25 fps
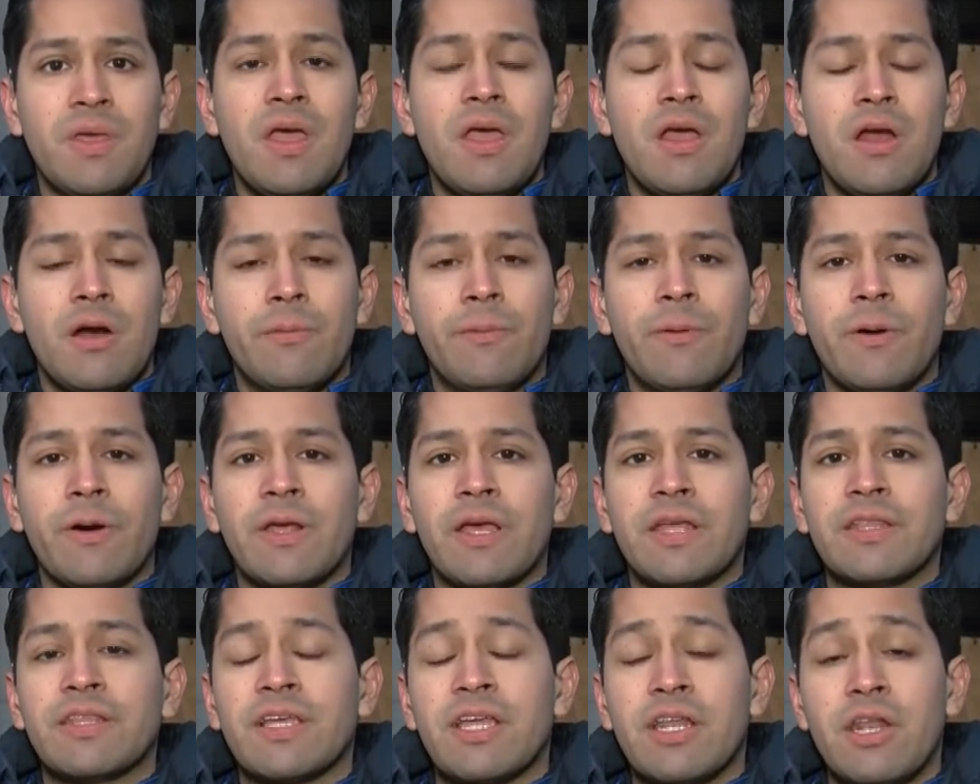Reporting
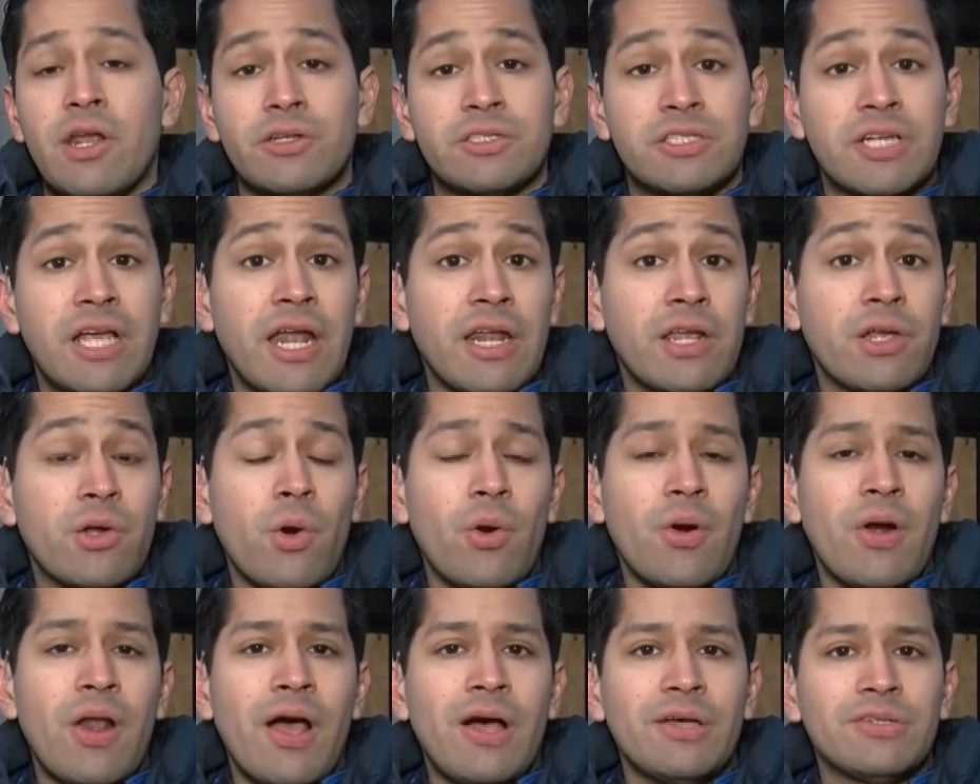at the Kenosha County
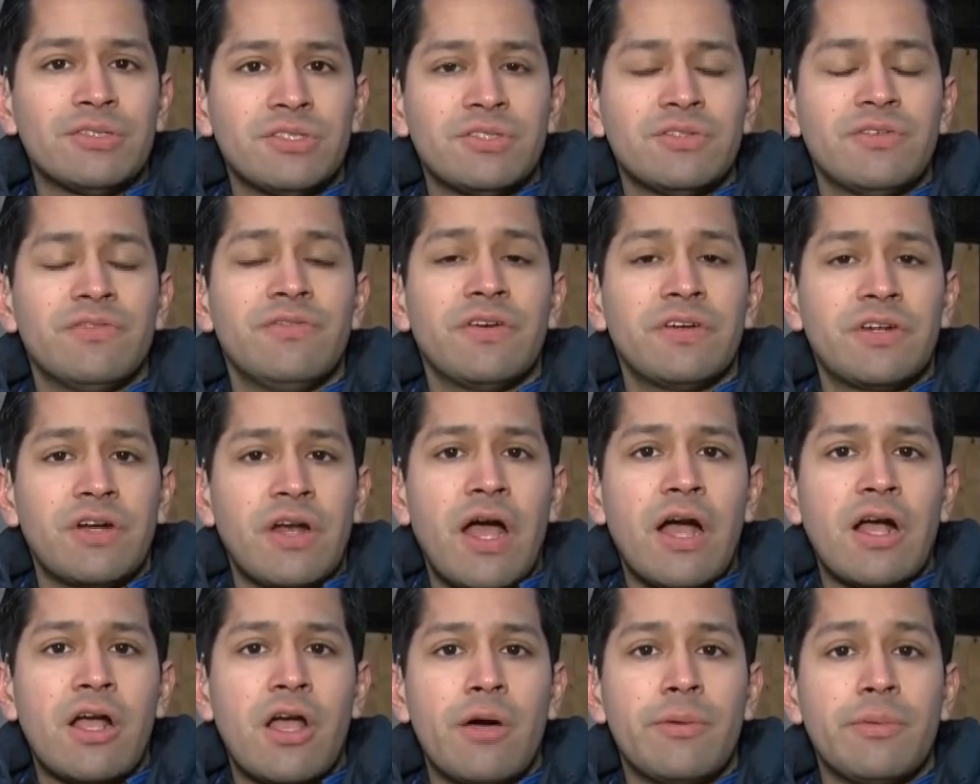Courthouse, Victor
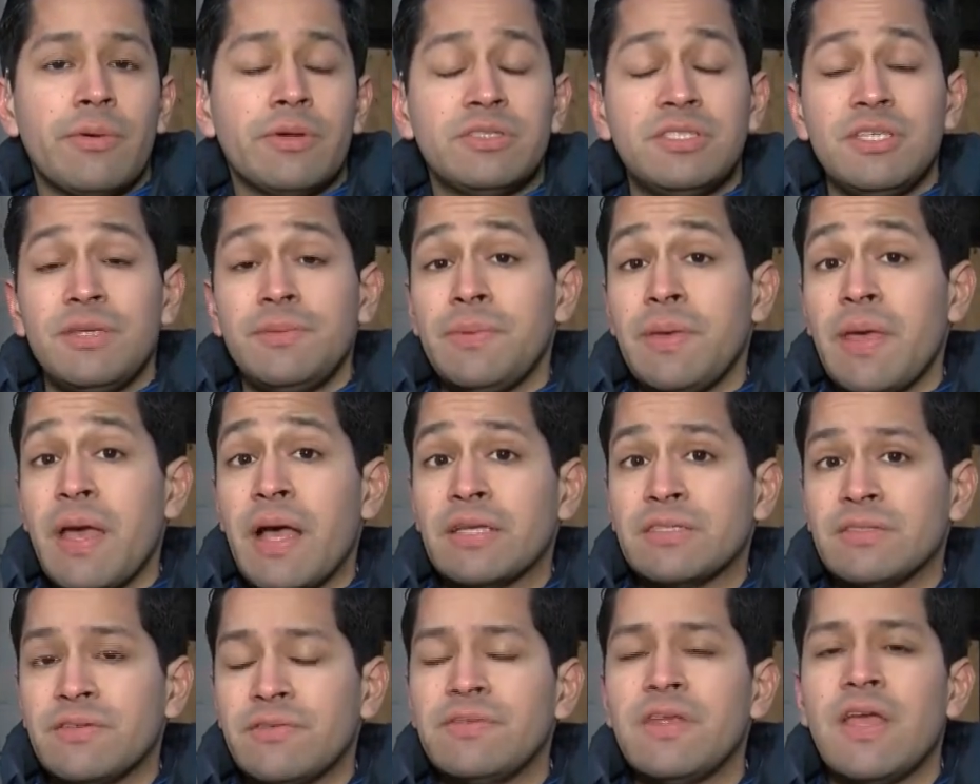Jacobo,
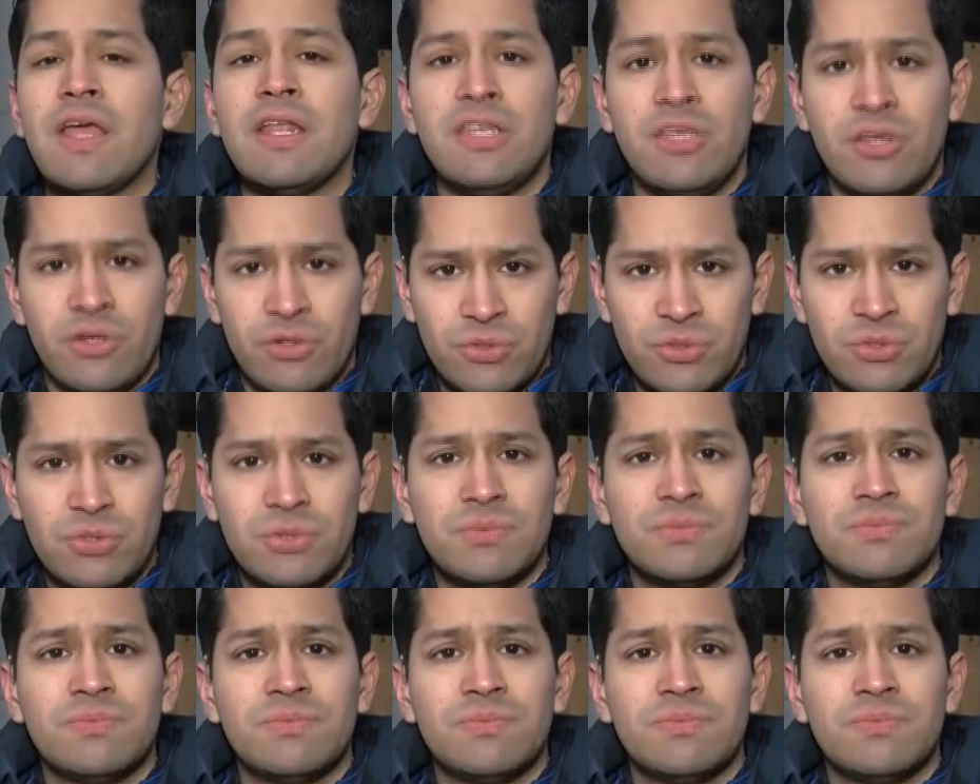CBS 58 News.